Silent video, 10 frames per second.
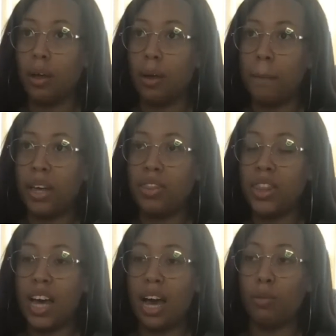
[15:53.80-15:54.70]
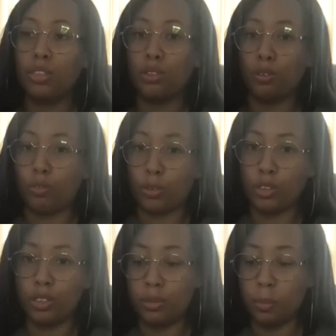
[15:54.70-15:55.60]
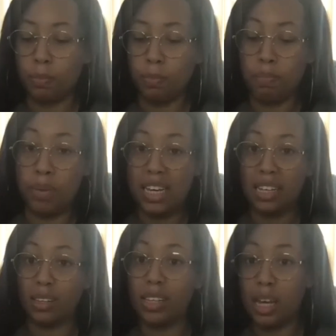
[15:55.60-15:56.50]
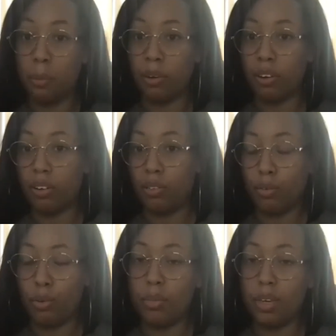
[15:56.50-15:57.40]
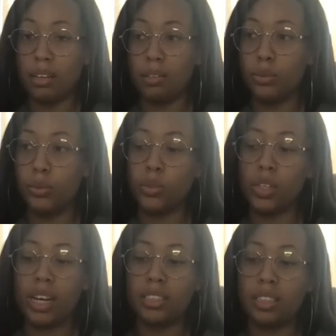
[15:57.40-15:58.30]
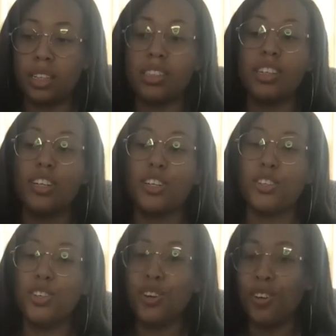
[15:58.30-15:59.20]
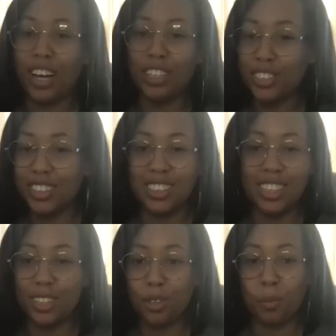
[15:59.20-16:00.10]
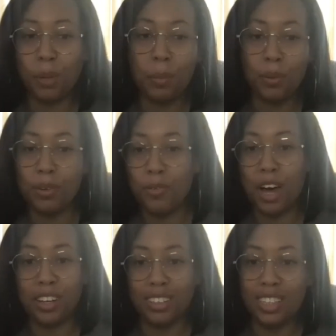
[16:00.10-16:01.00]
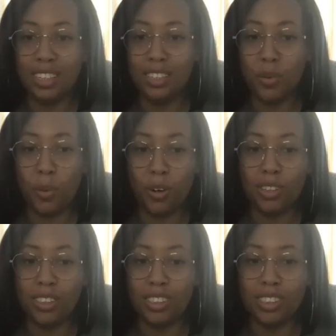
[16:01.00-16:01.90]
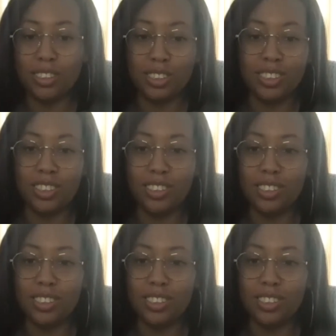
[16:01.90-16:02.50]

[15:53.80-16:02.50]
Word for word: but that was the first big leap for me was realizing you don't actually need other people to validate your existence